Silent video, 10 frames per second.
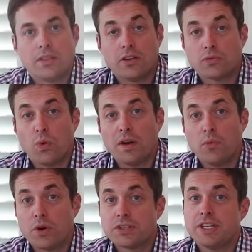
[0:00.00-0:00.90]
There's one
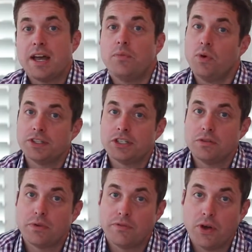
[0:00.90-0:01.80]
more step once
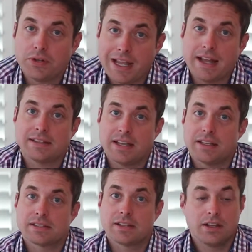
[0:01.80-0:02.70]
you've revoked
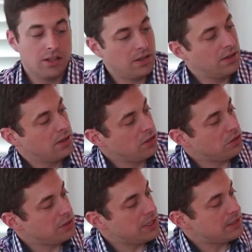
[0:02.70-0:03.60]
access.
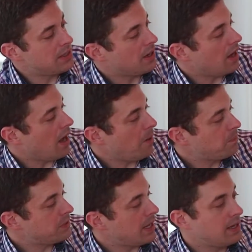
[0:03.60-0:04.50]
You'll need to
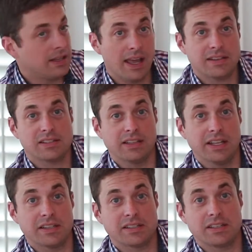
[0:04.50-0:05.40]
update guest
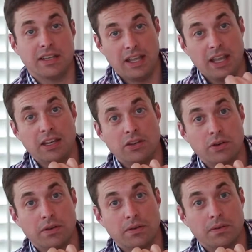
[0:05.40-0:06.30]
list in
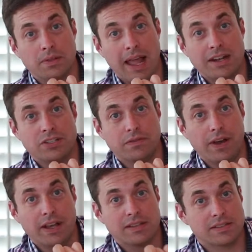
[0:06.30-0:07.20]
your Latch
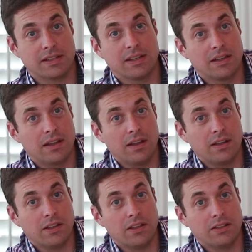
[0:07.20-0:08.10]
device.
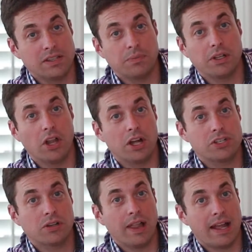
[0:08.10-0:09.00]
Simply
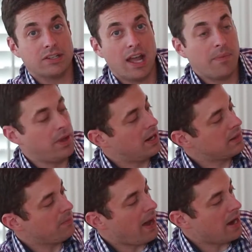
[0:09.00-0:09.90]
launch your Latch app, and
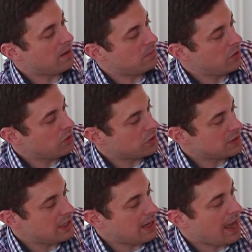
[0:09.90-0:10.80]
at the bottom, you'll
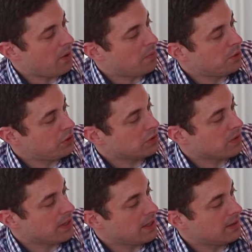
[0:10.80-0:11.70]
see now a blue
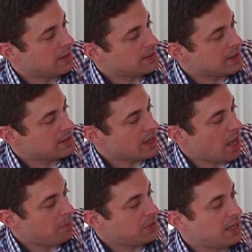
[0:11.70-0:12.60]
screen that says
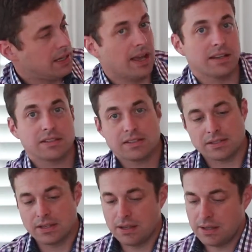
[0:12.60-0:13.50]
Update Guests.